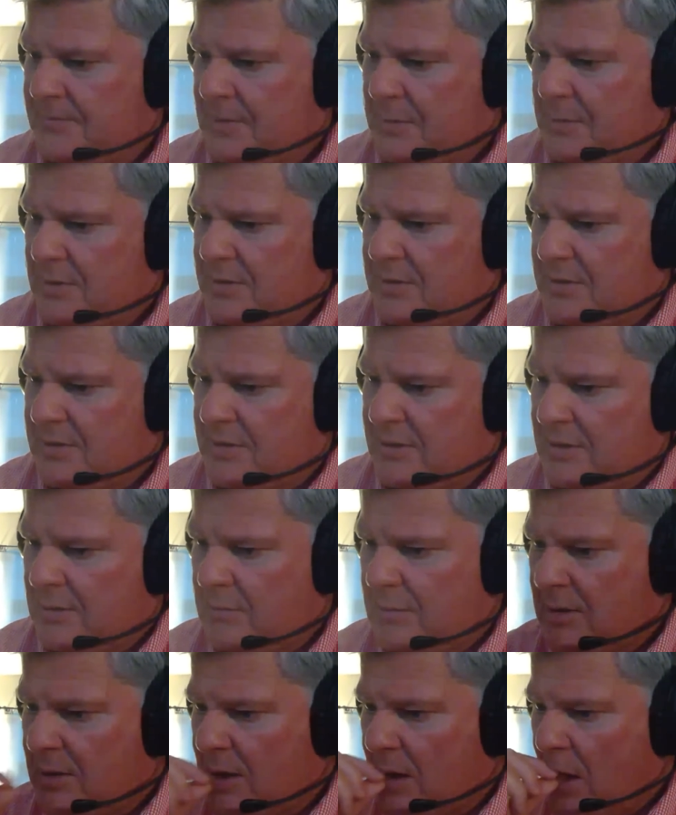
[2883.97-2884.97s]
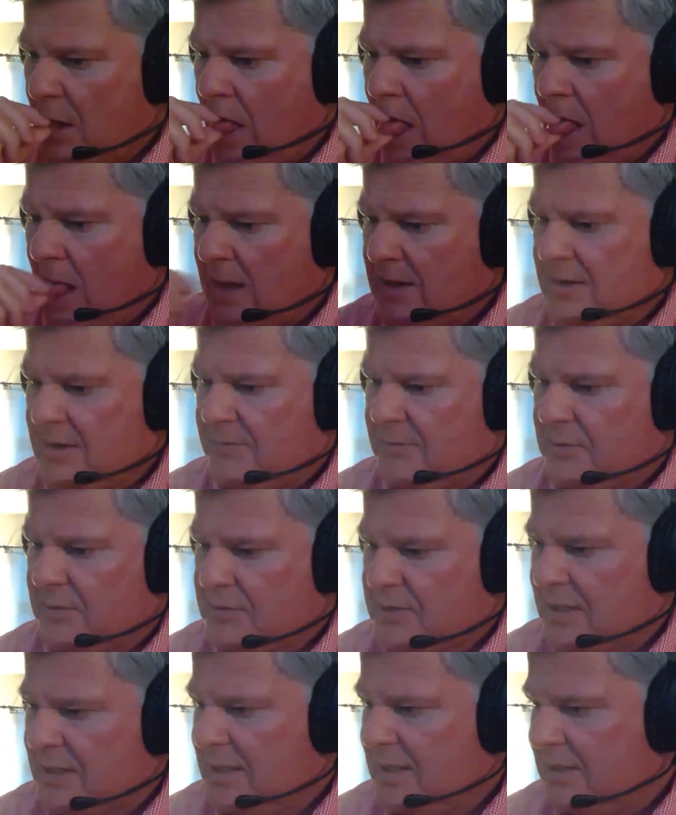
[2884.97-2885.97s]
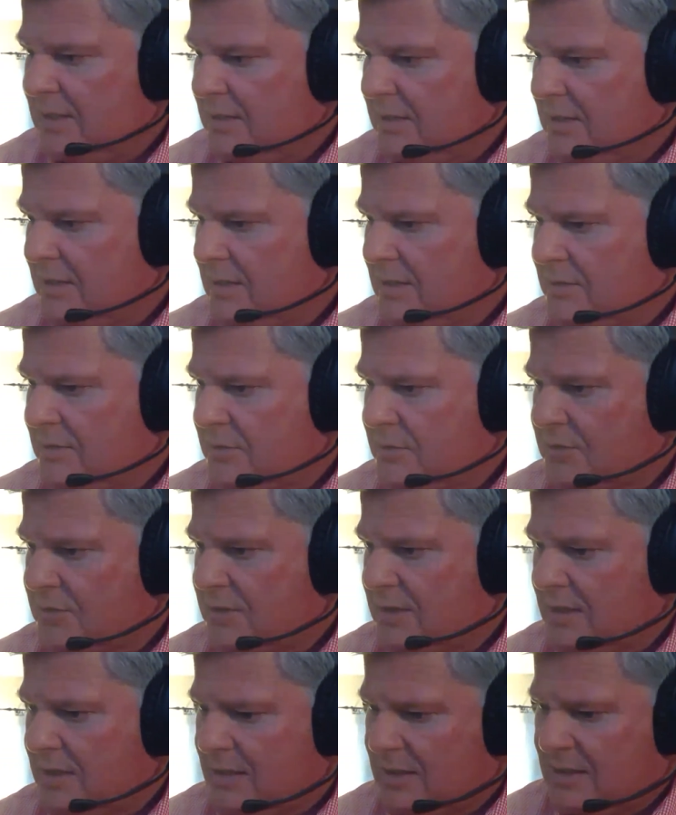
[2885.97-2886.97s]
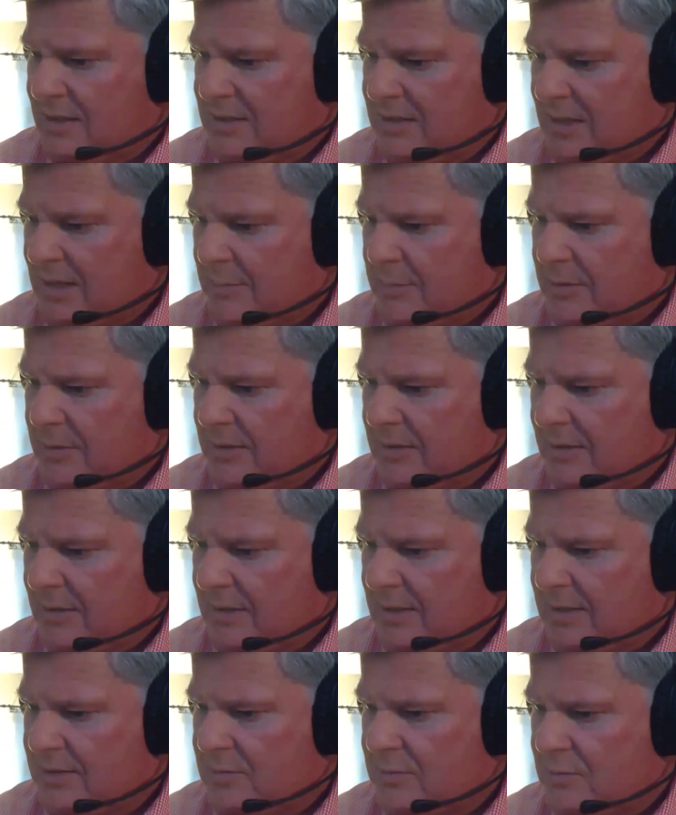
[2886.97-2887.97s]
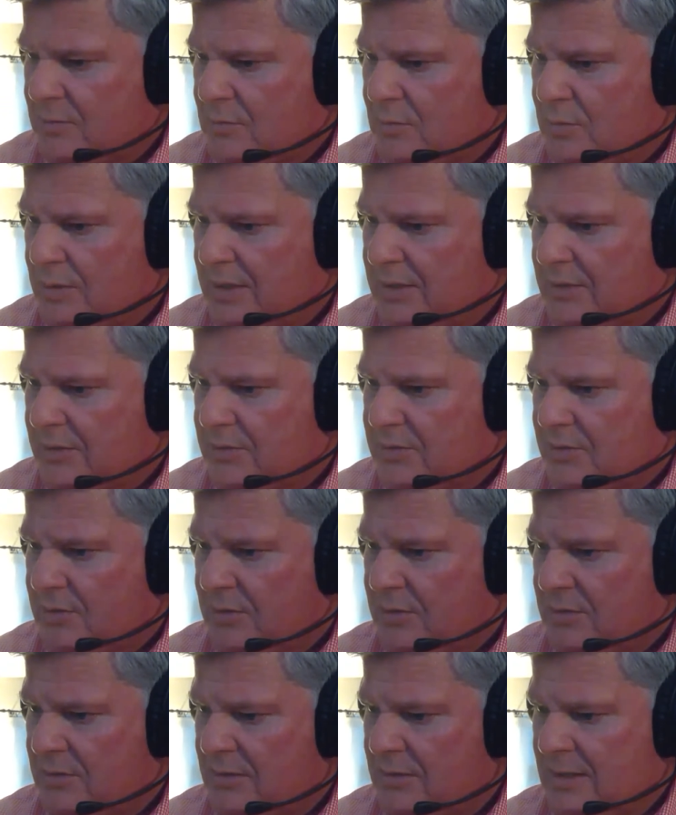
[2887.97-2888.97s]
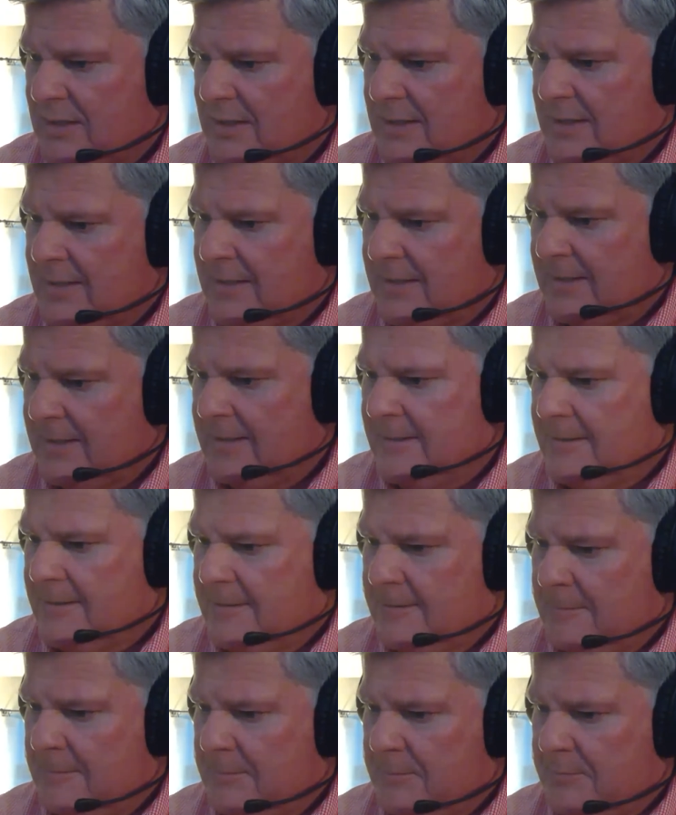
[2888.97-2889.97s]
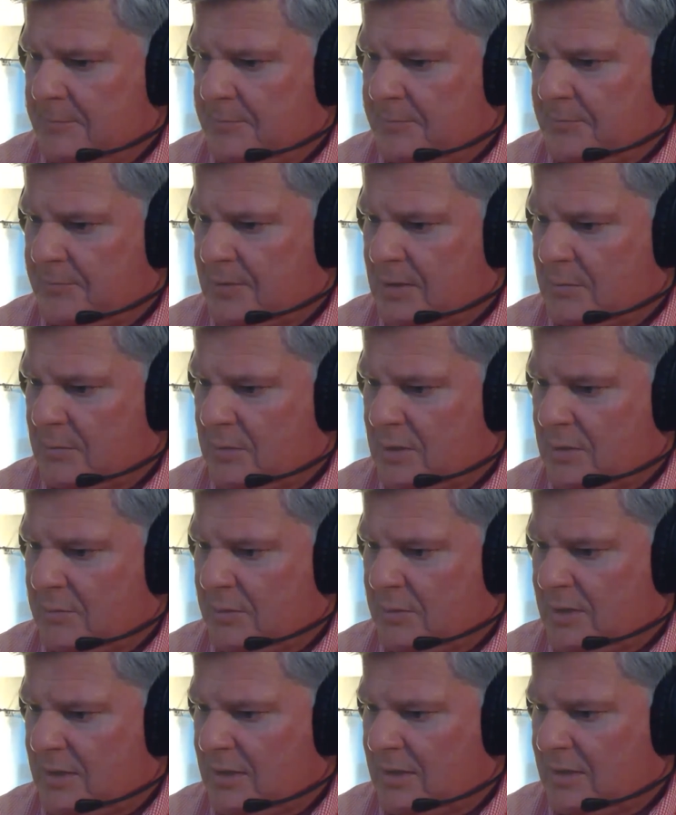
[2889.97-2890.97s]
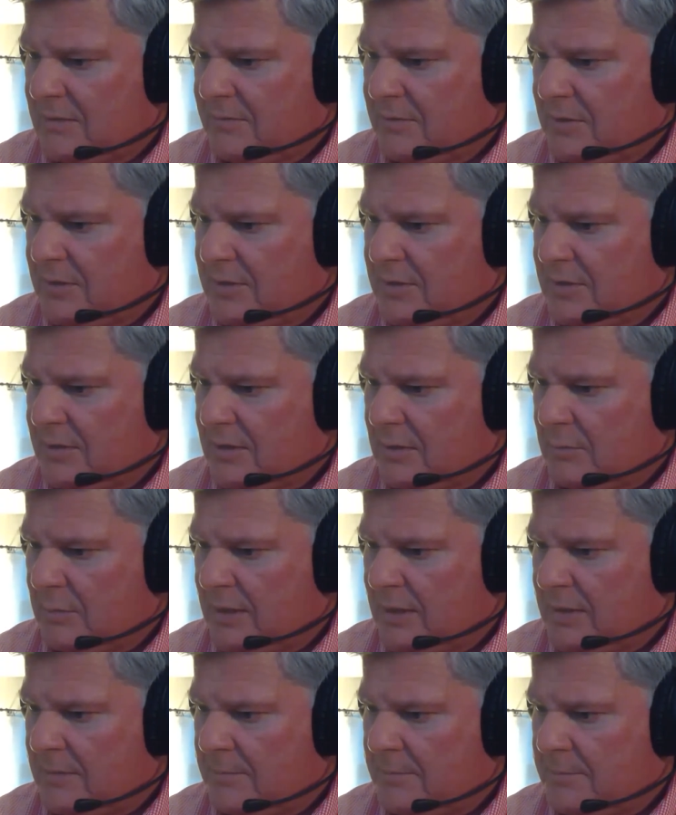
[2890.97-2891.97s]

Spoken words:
just see. I want to look, see if there's anything interesting that's happened in the last week or so that might be kind of fun to talk about.